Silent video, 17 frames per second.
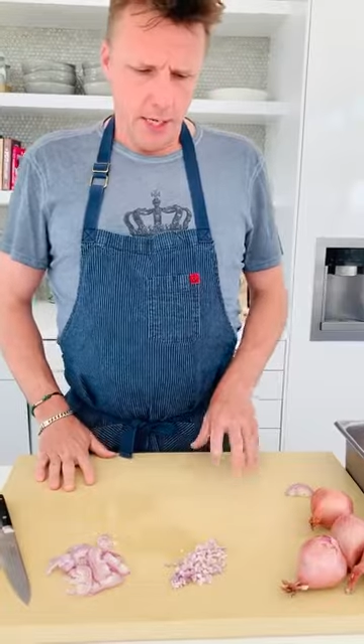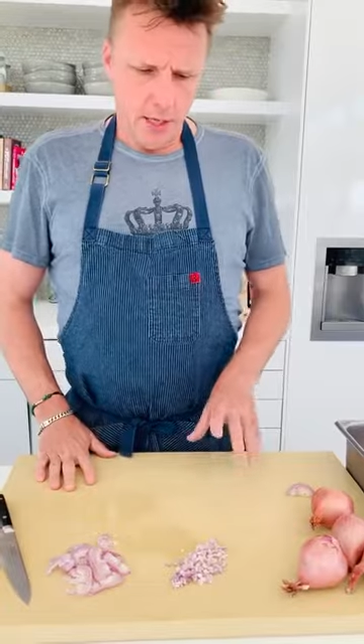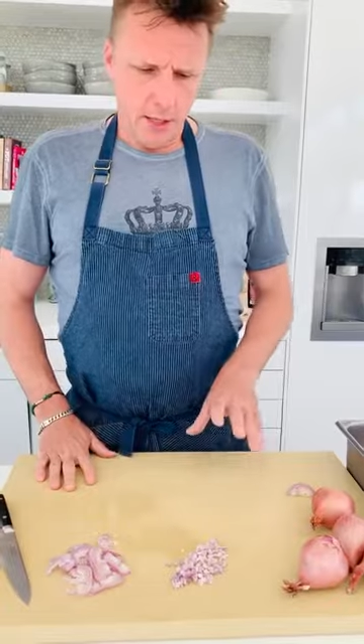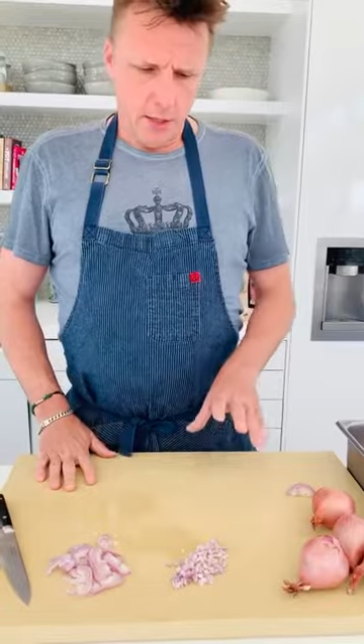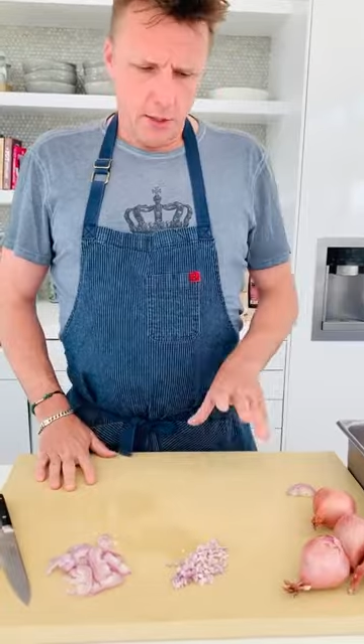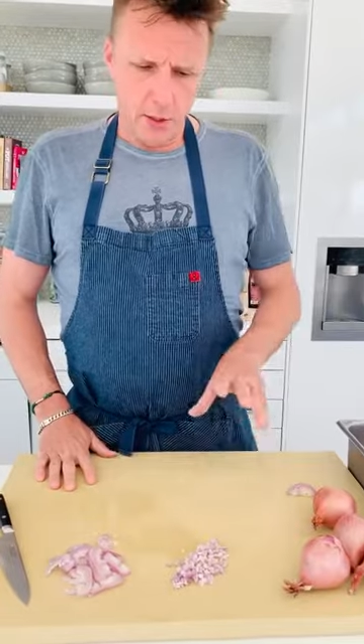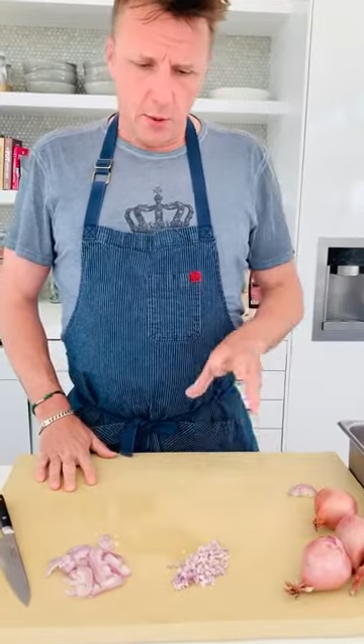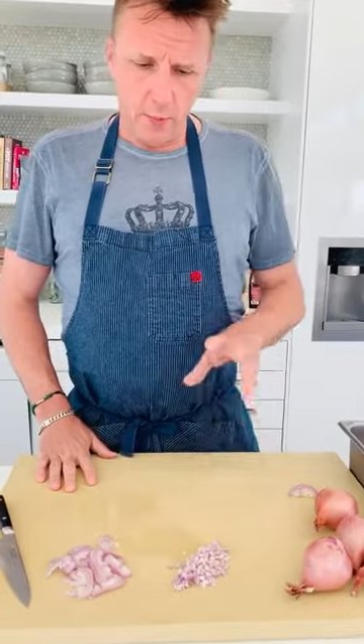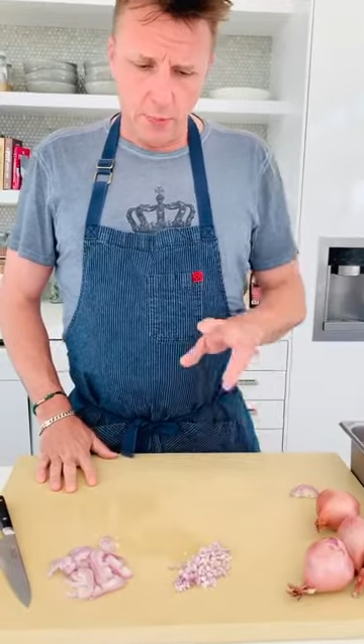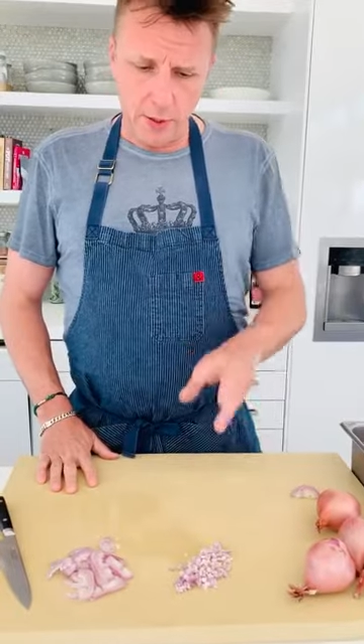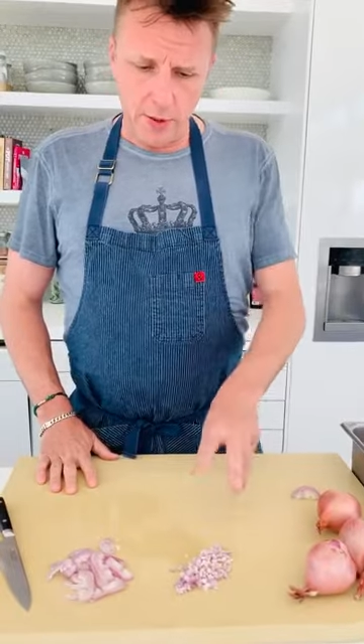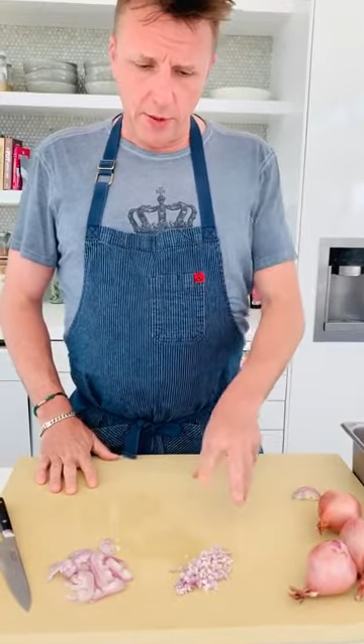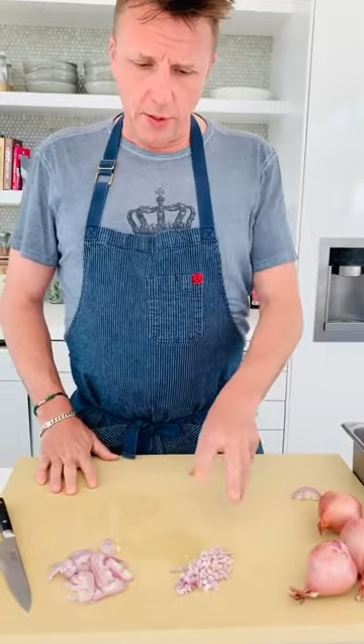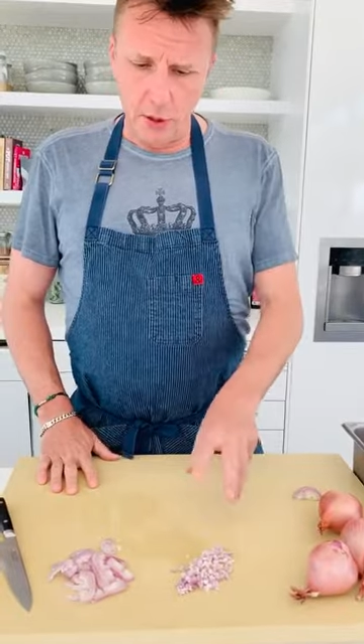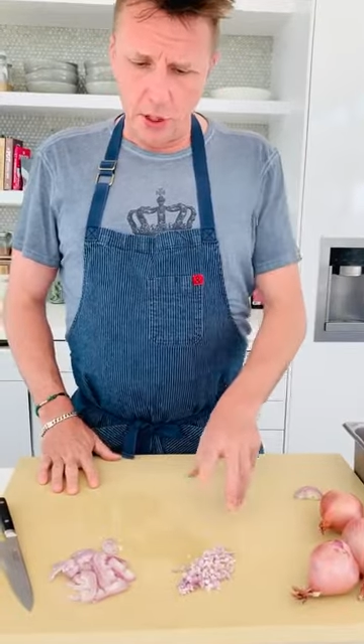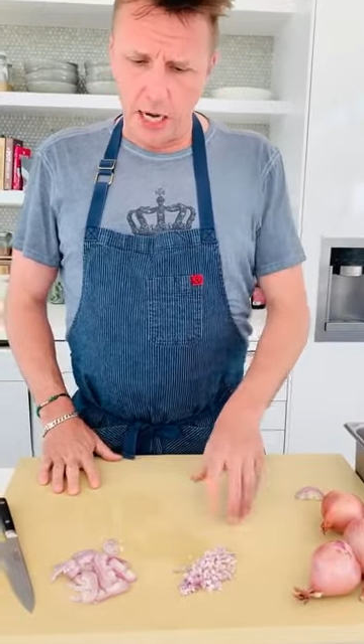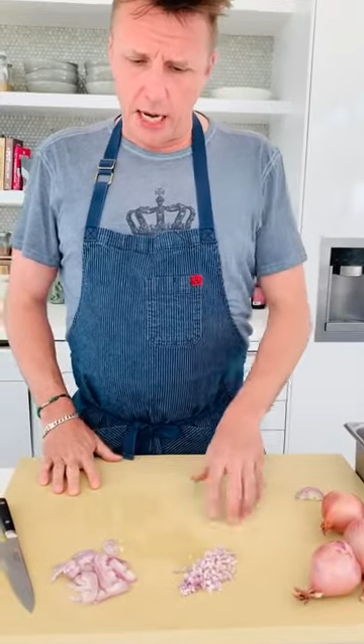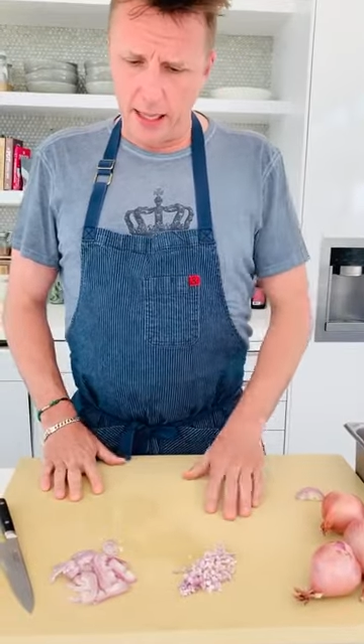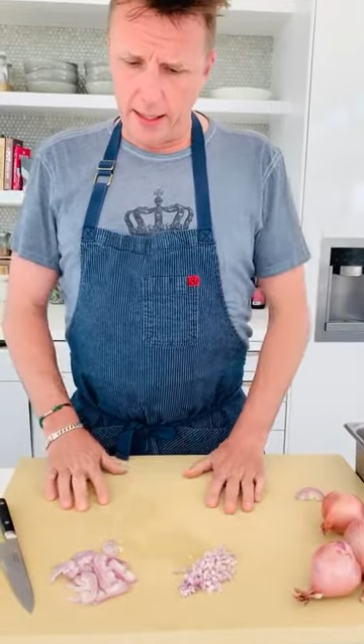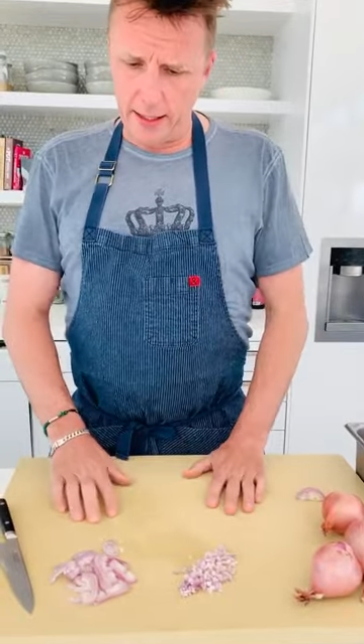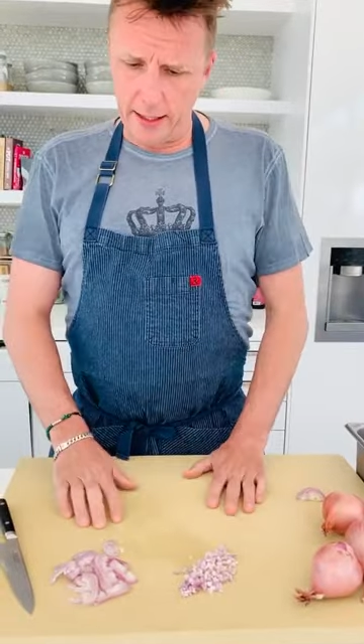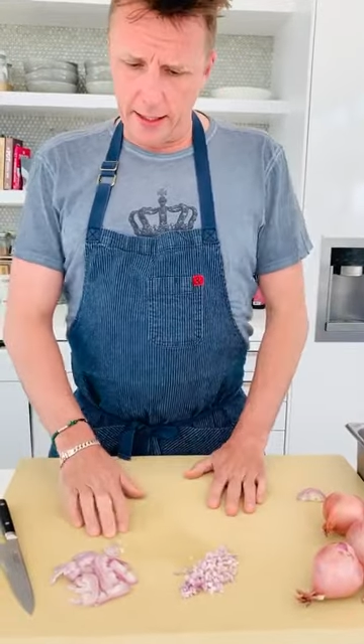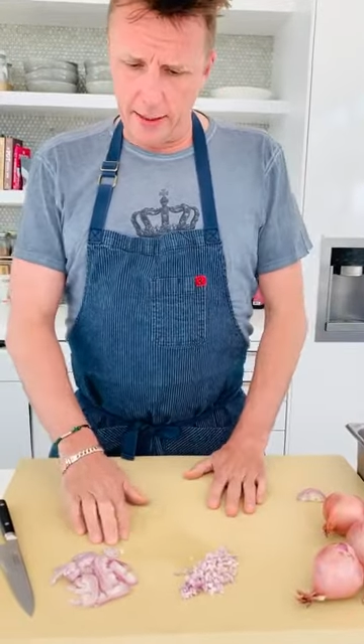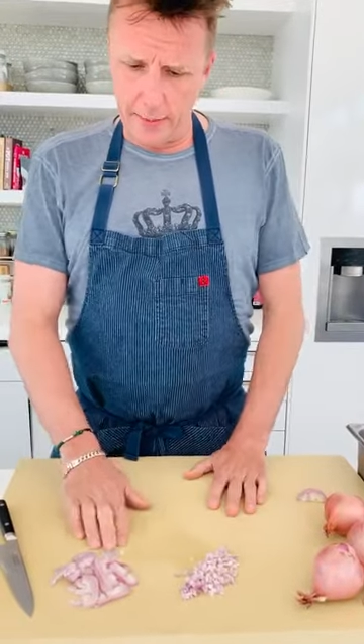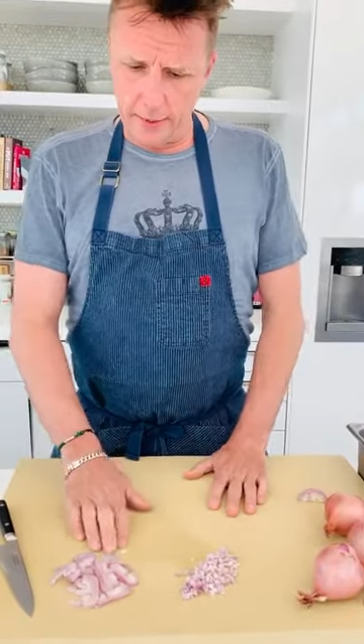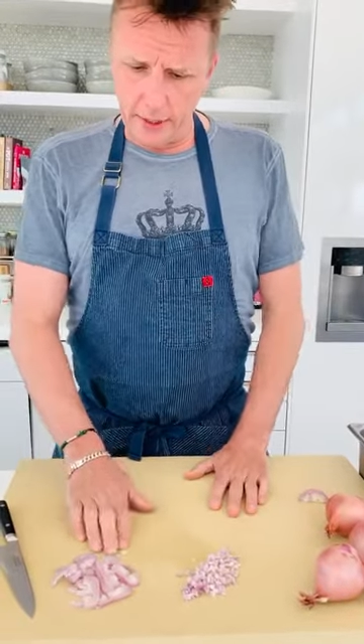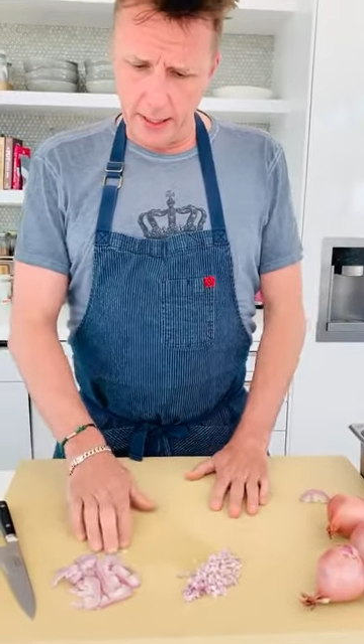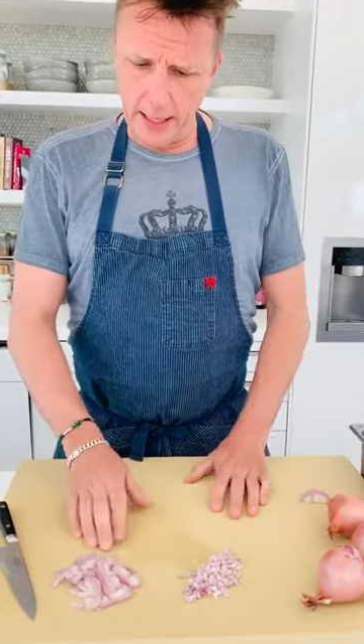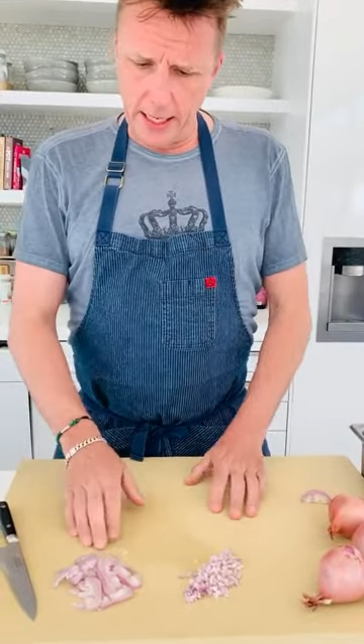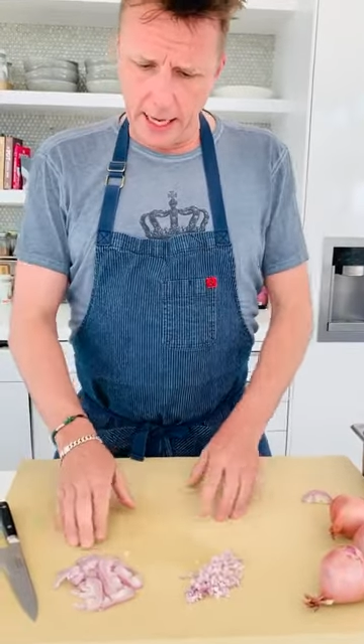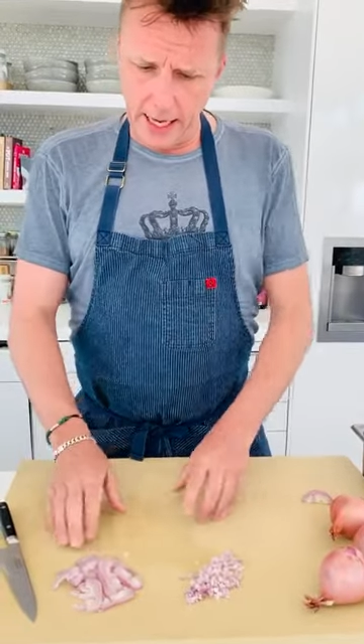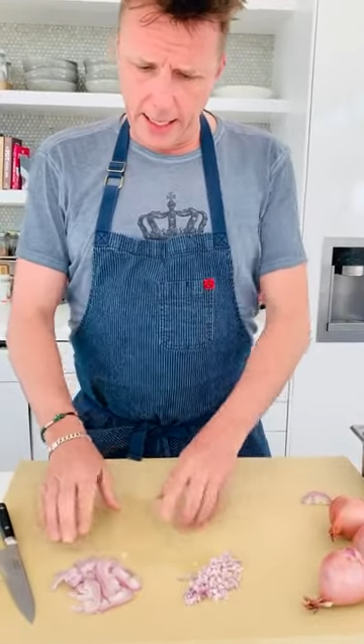So peel the shallot, Emily,